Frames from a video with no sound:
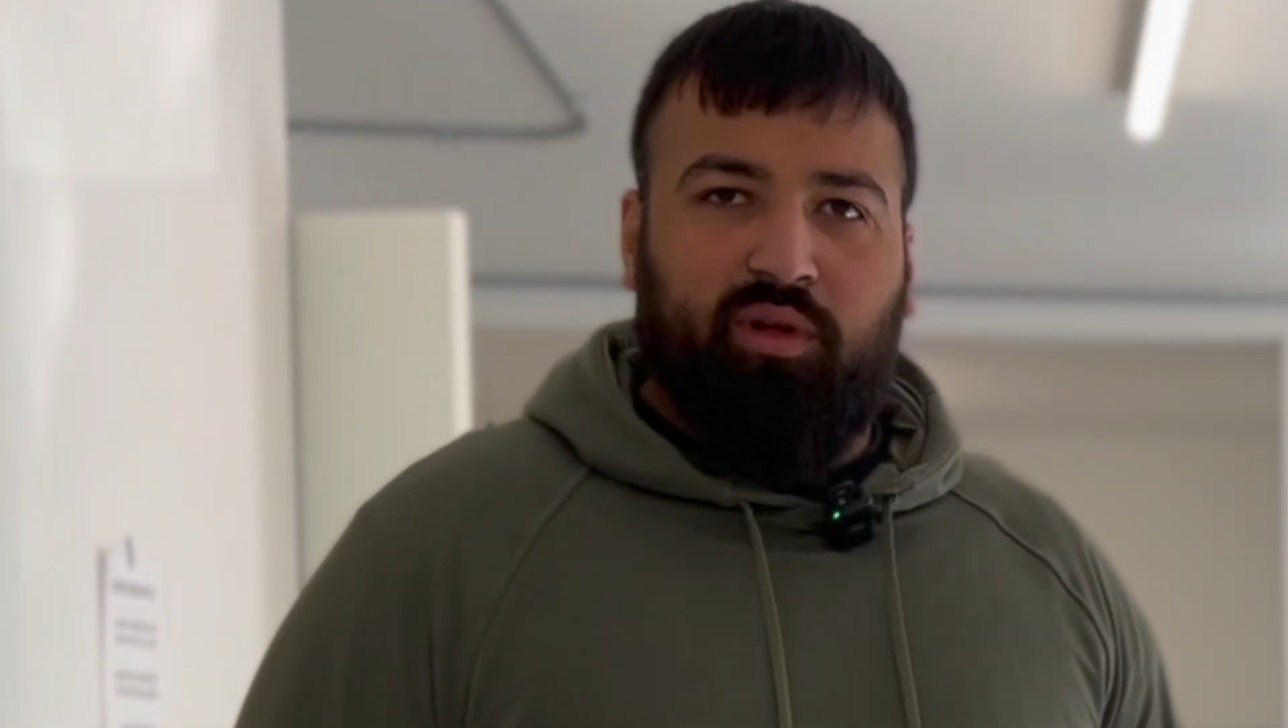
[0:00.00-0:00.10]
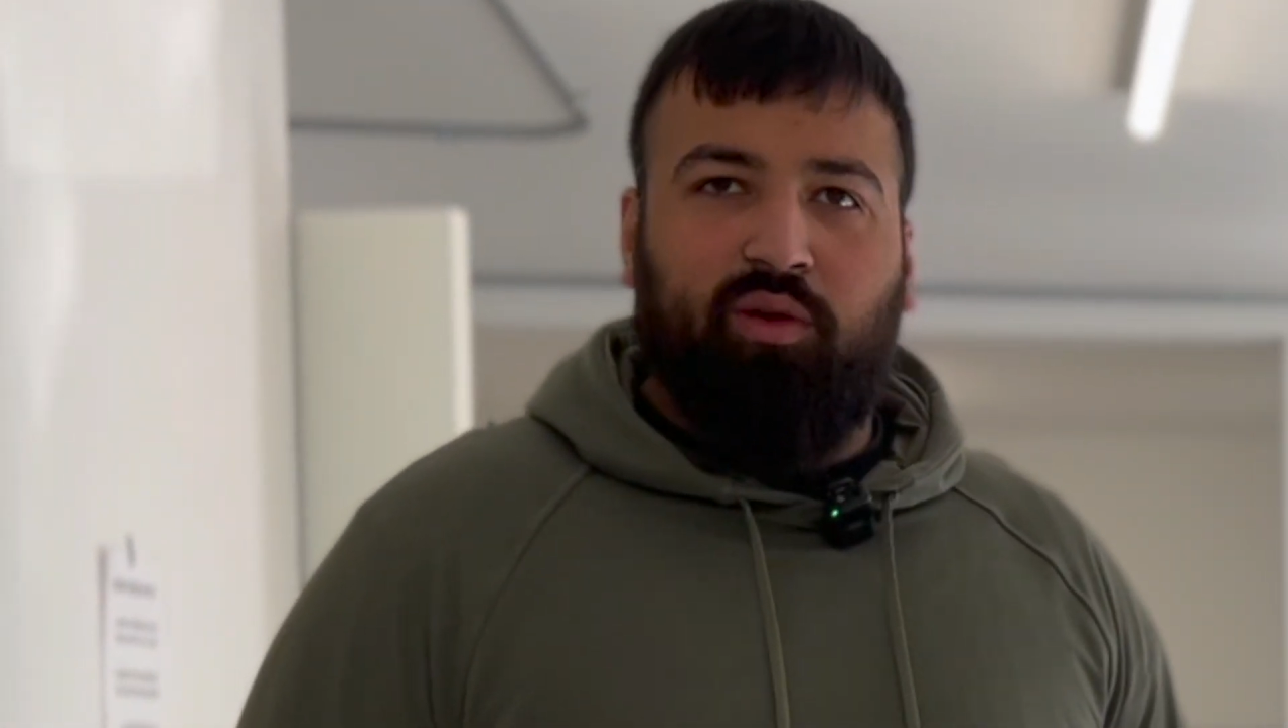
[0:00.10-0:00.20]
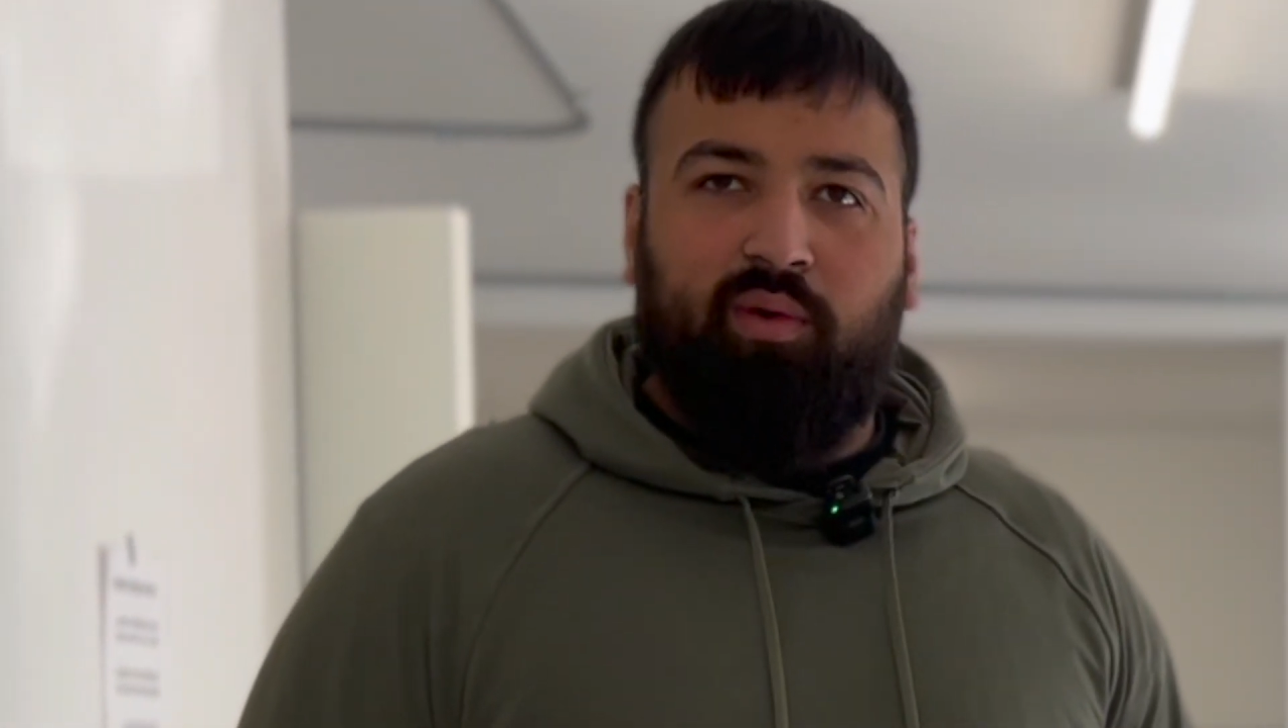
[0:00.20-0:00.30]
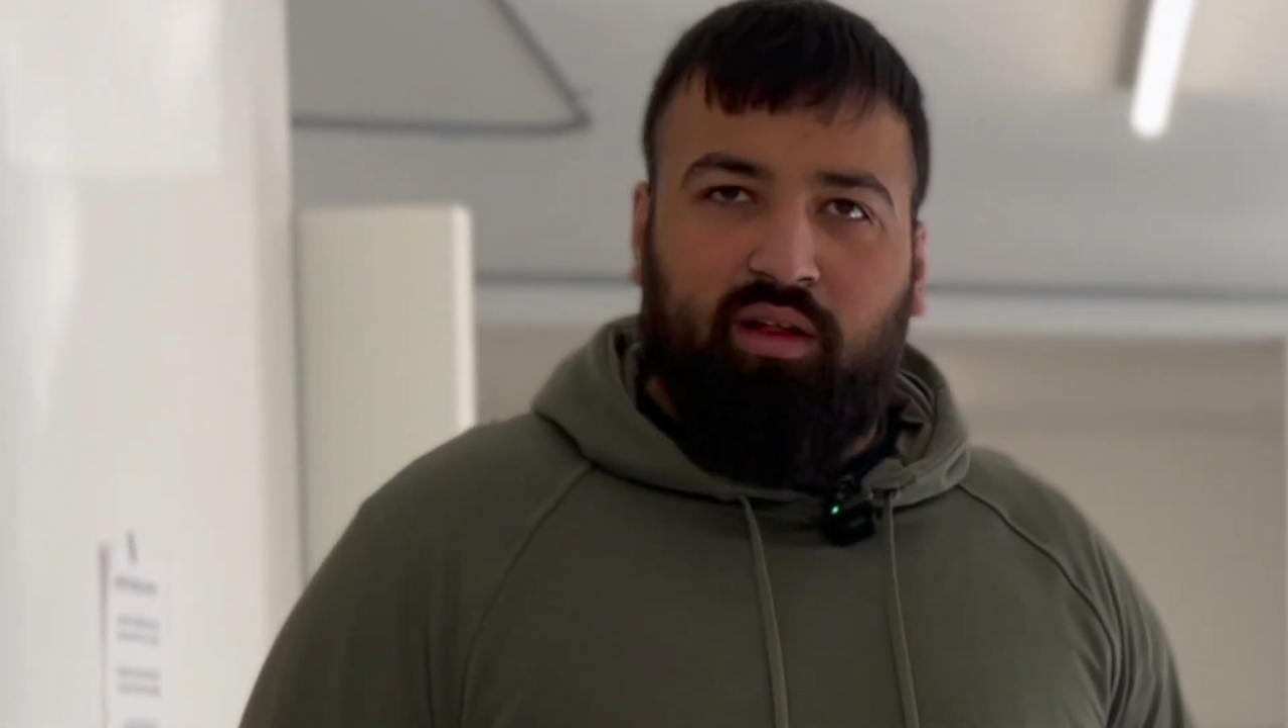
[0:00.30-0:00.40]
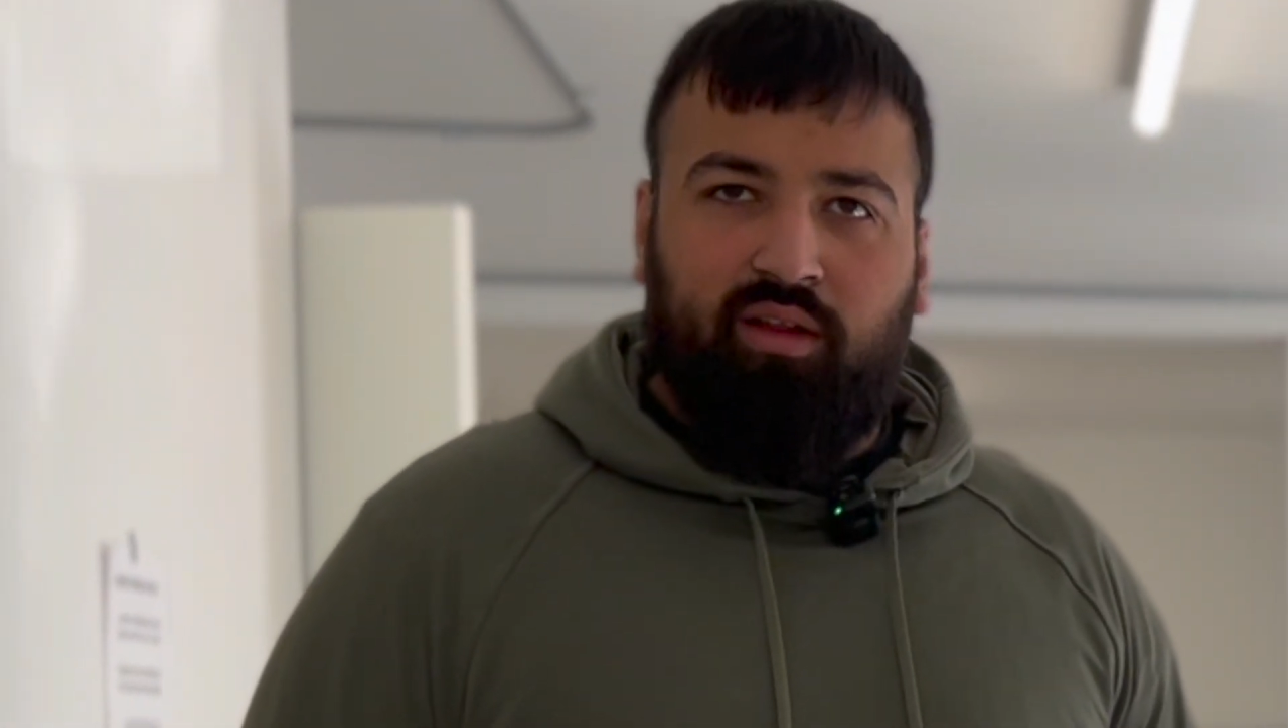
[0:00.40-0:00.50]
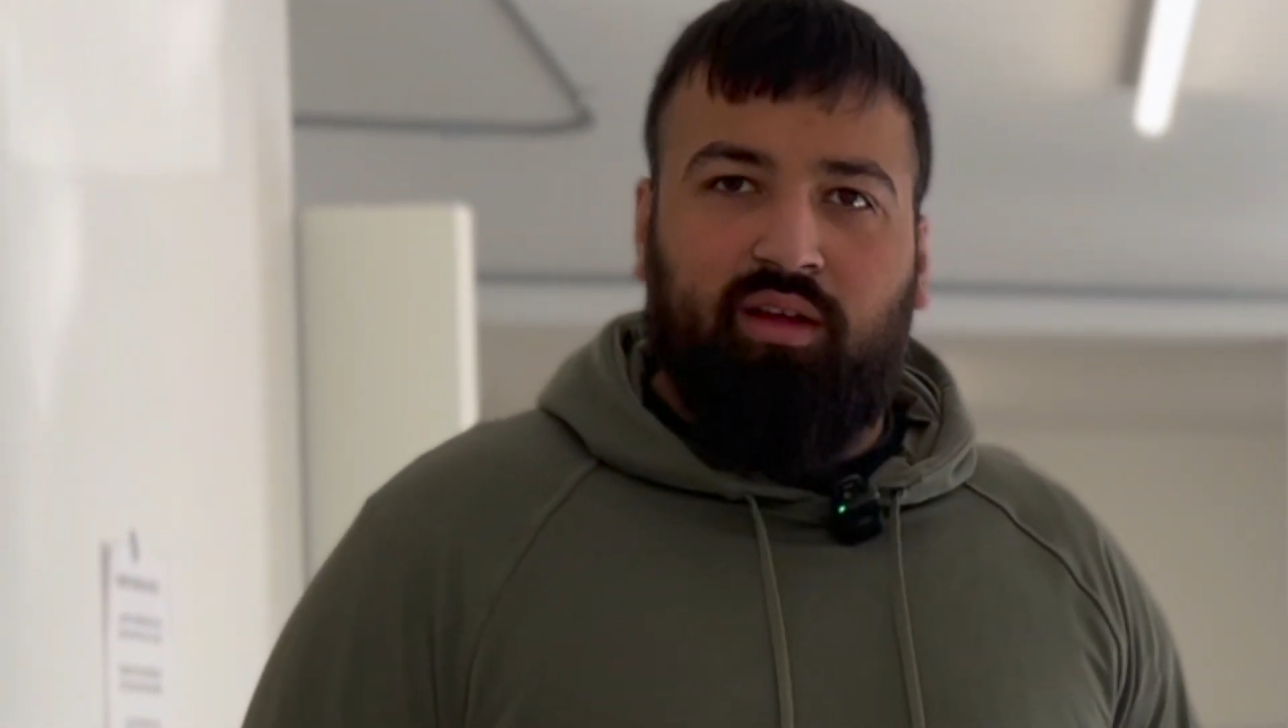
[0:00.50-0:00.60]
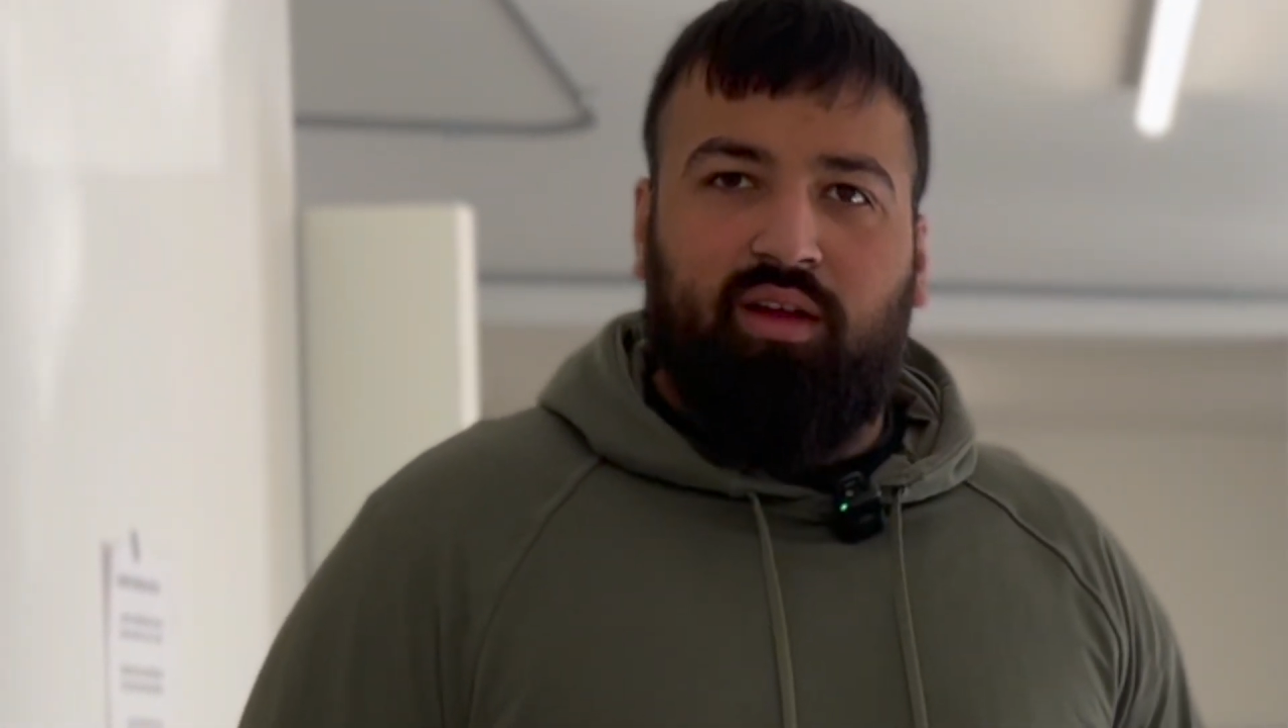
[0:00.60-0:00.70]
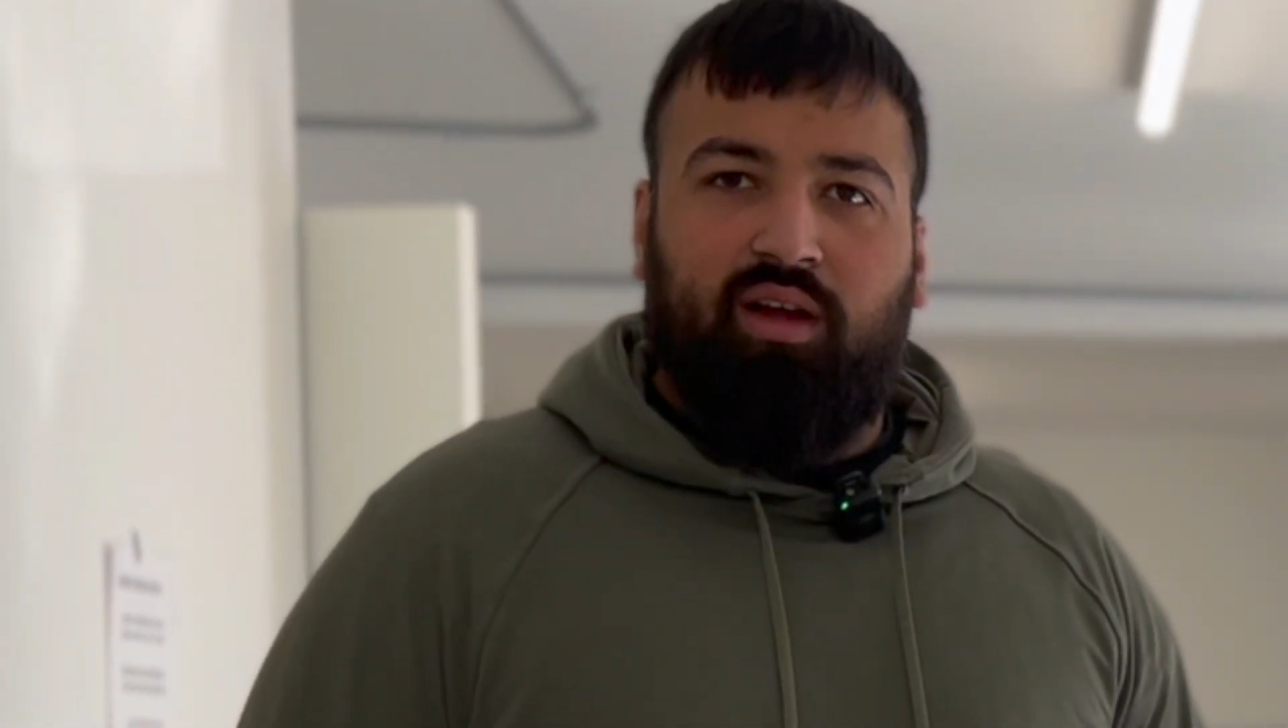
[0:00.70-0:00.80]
really well.